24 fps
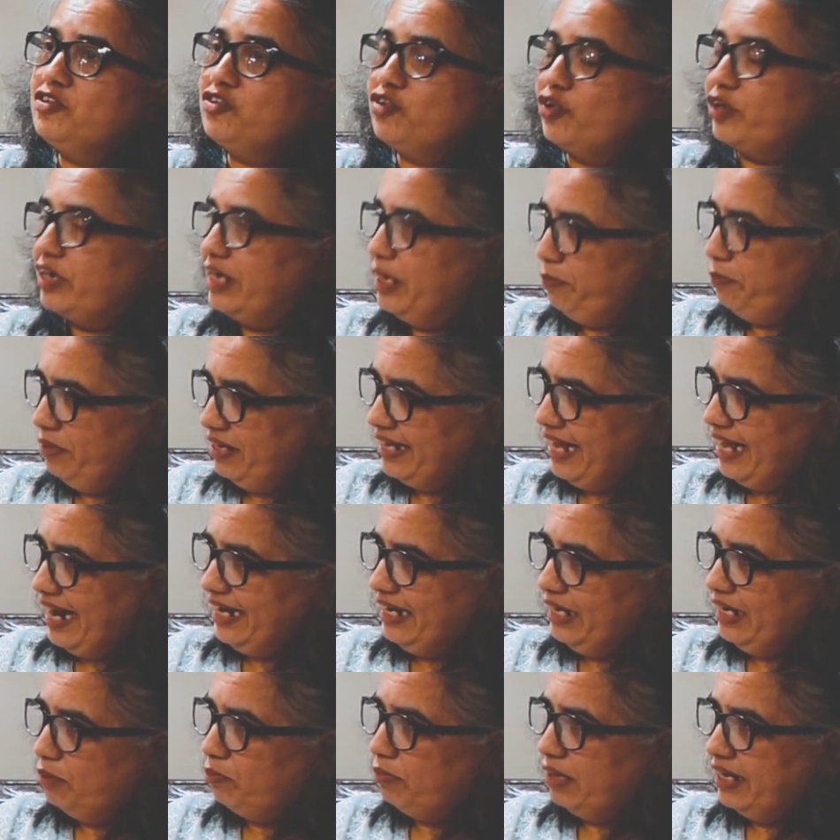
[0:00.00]
So keeping
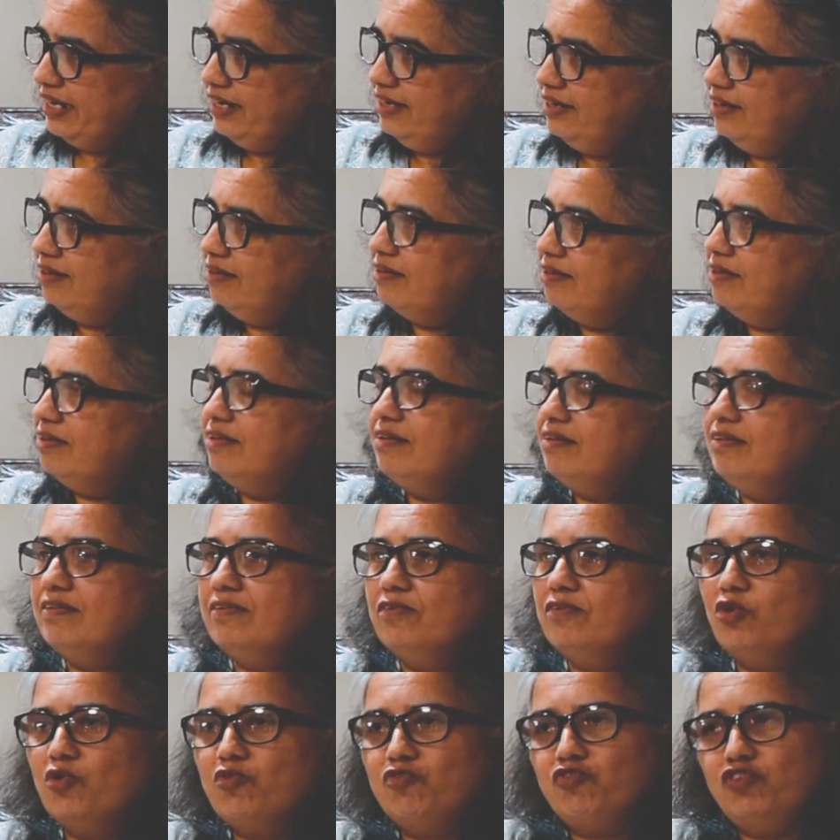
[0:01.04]
that in mind,
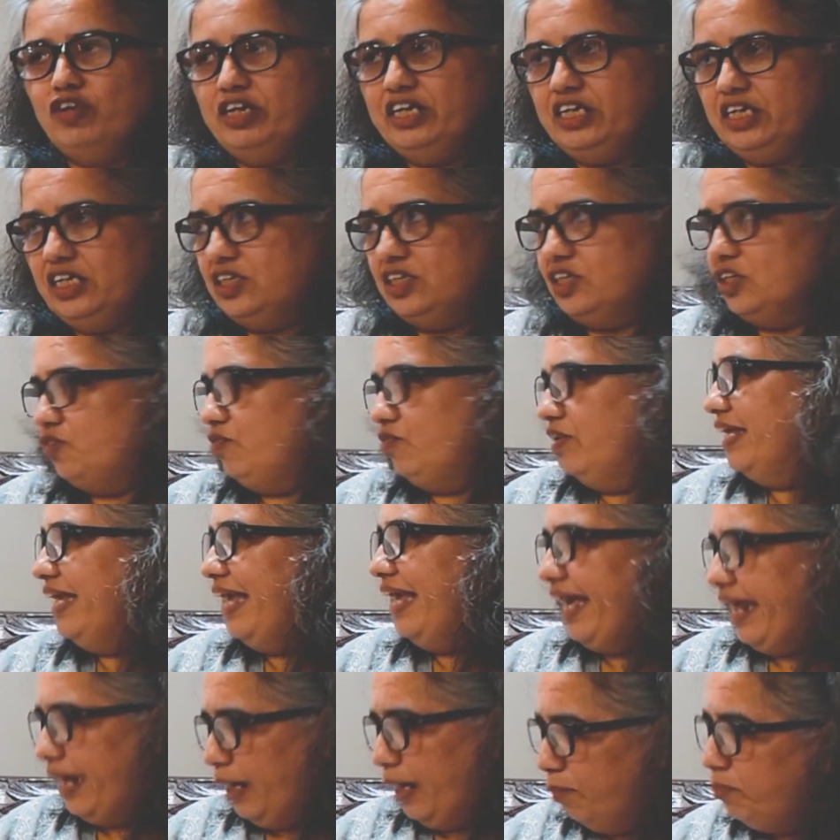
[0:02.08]
hopefully teachers
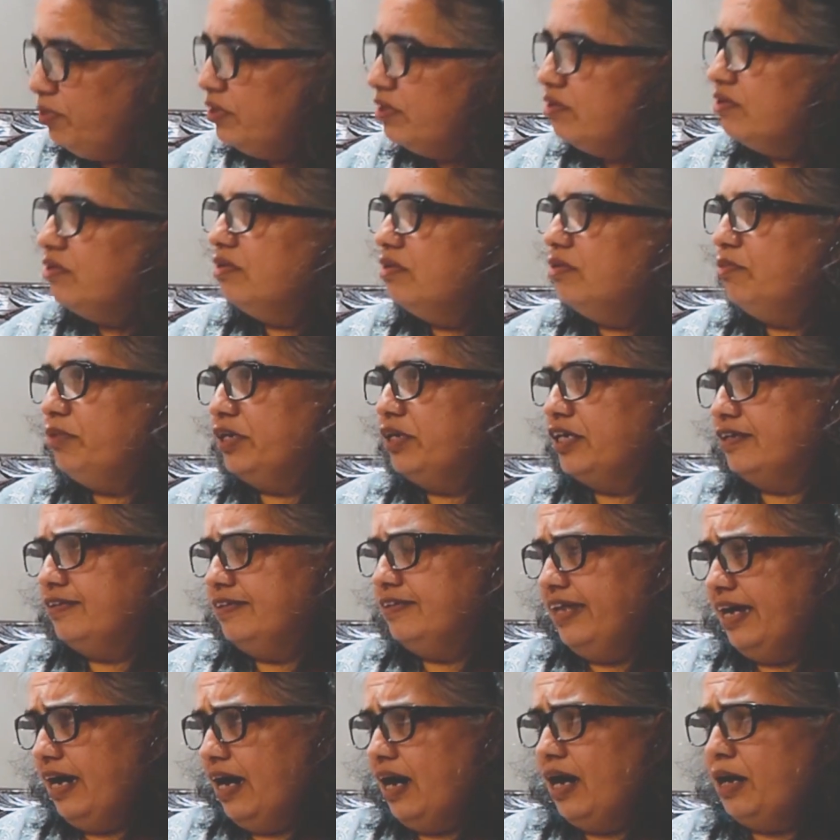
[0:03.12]
will gear up,
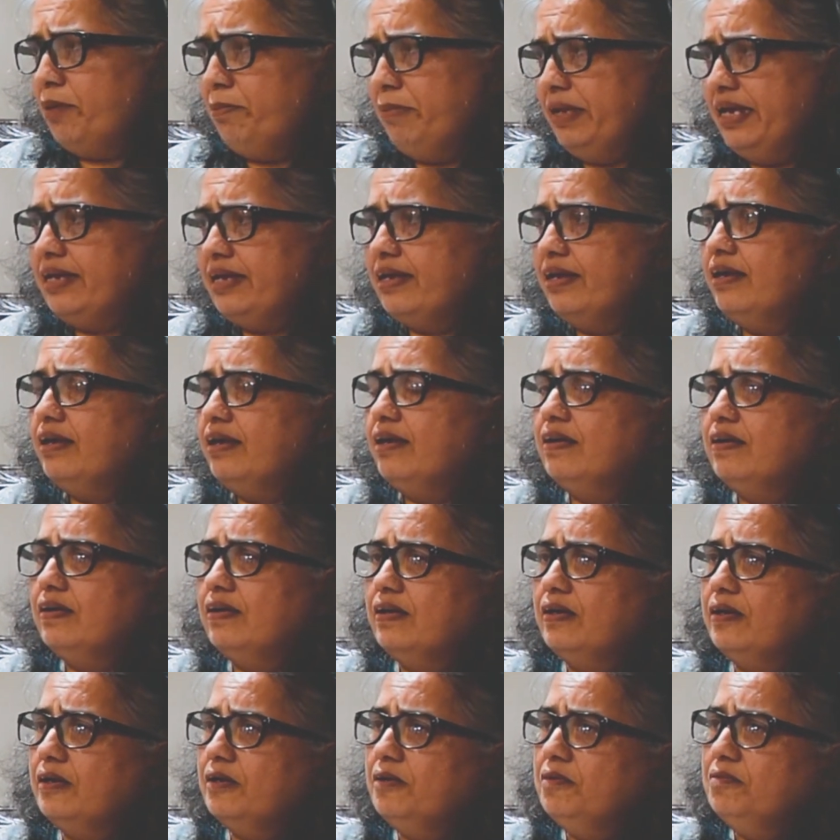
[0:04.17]
because they are making
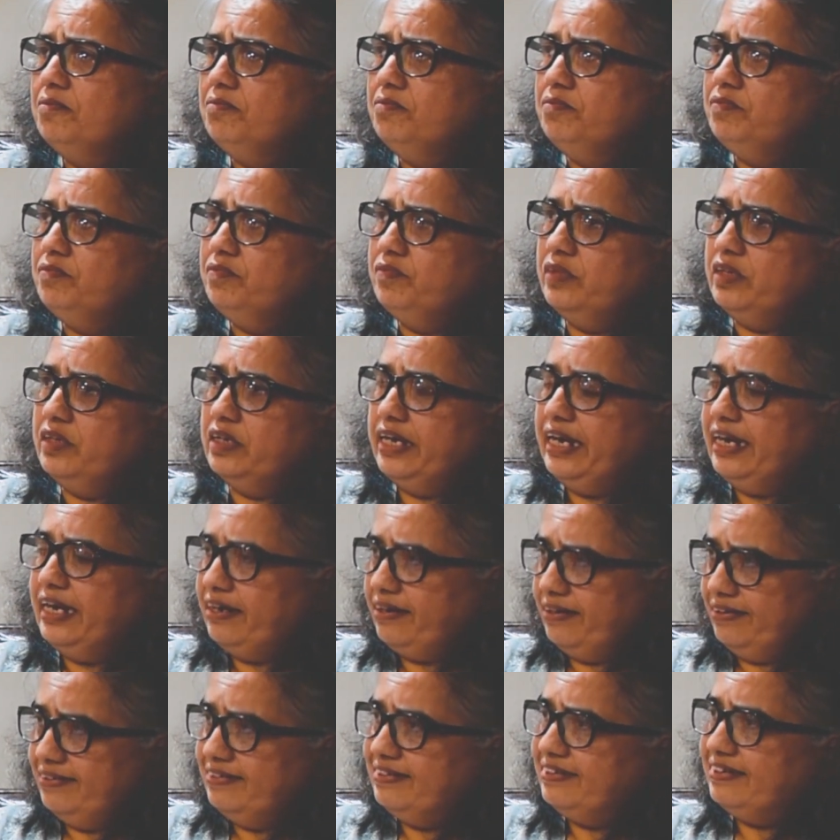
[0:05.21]
the
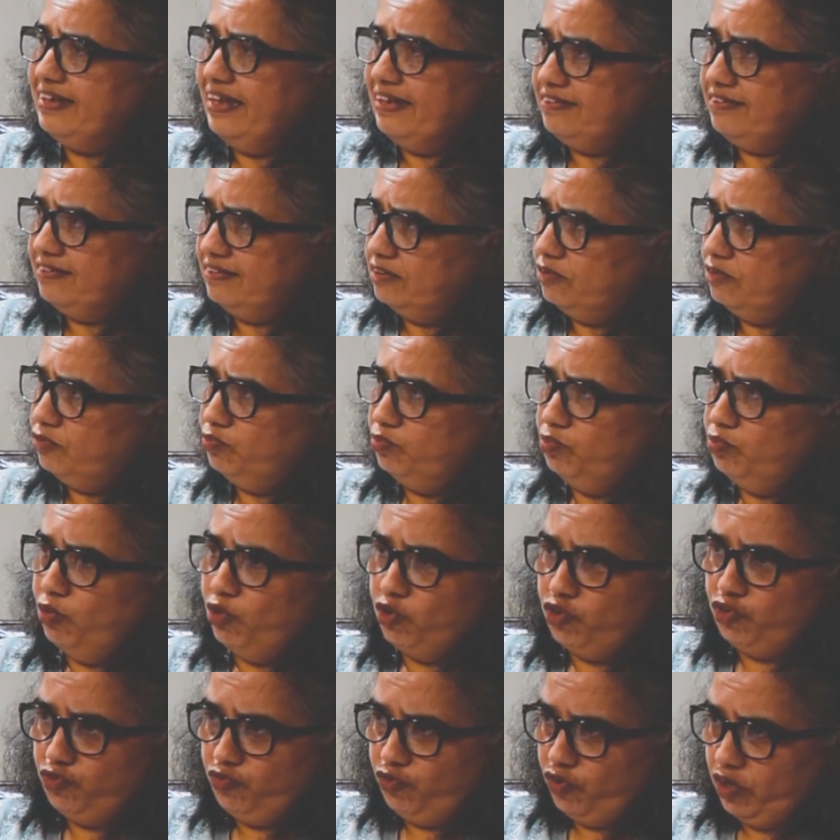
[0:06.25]
entrance tests
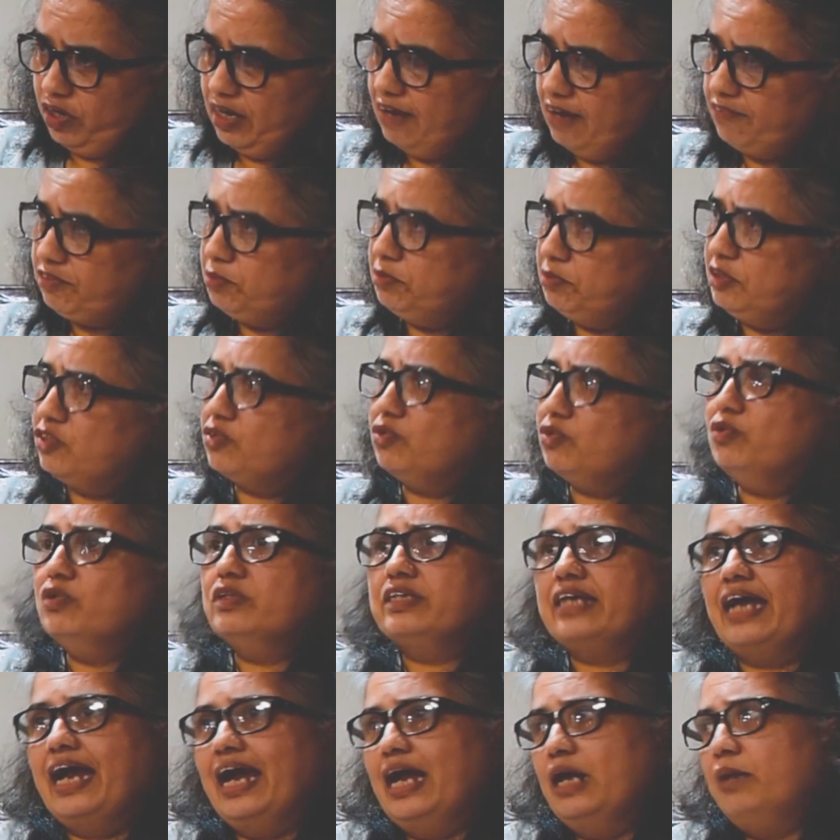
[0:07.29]
both for government
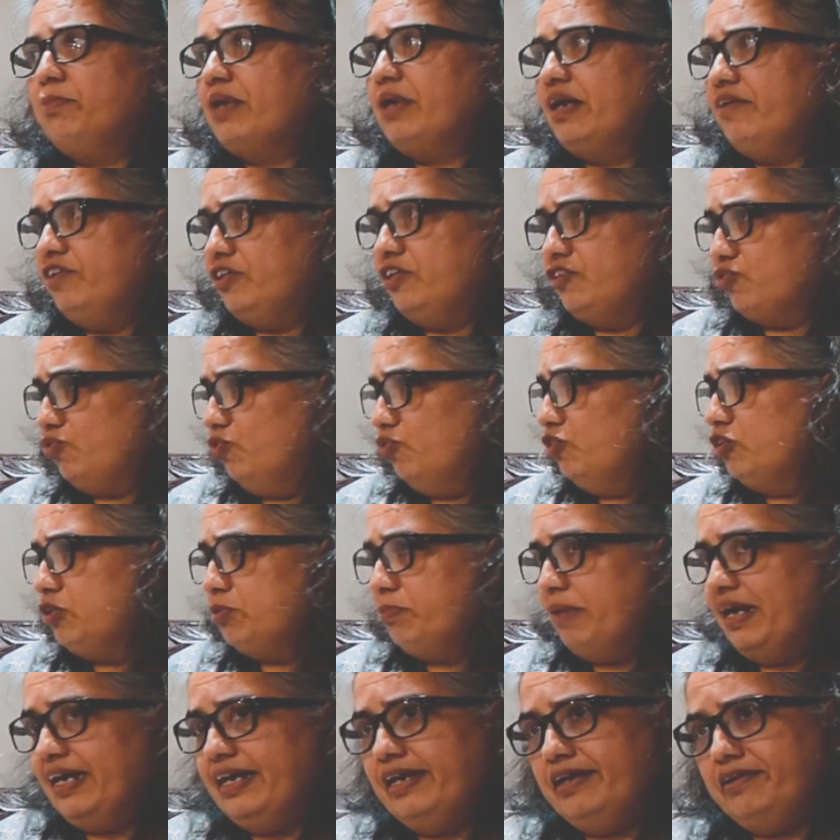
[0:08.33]
schools and private
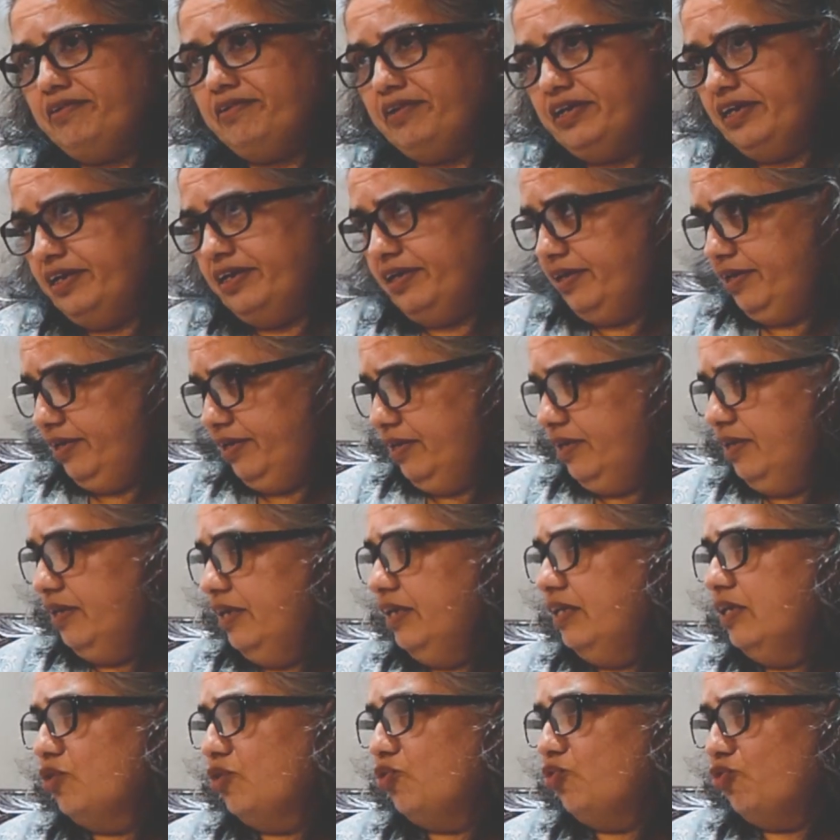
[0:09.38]
schools mandatory
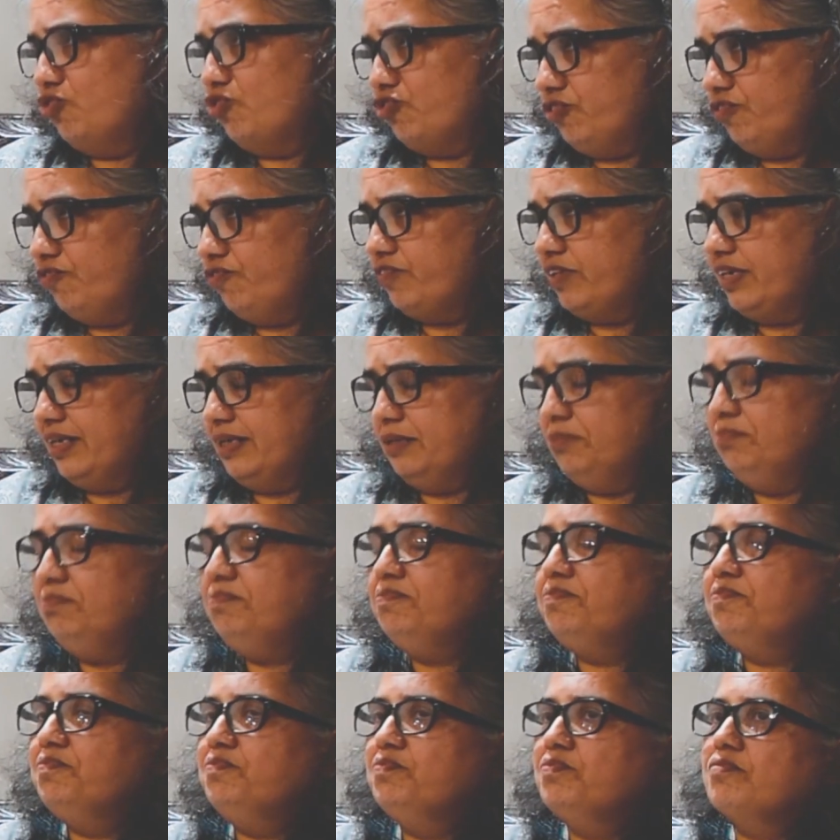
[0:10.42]
in the course of
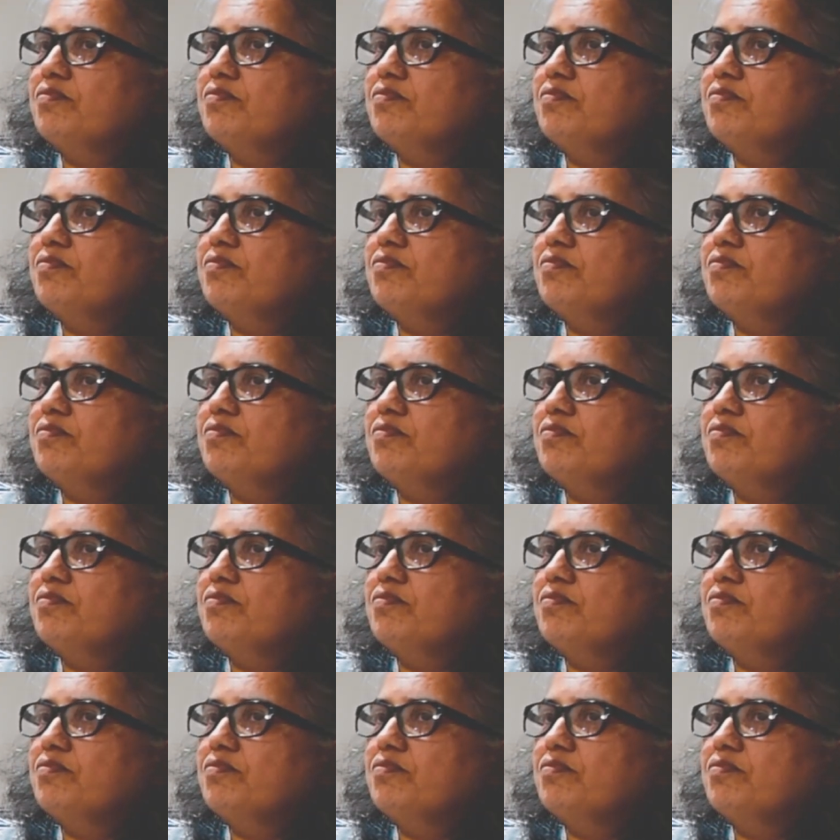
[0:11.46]
time.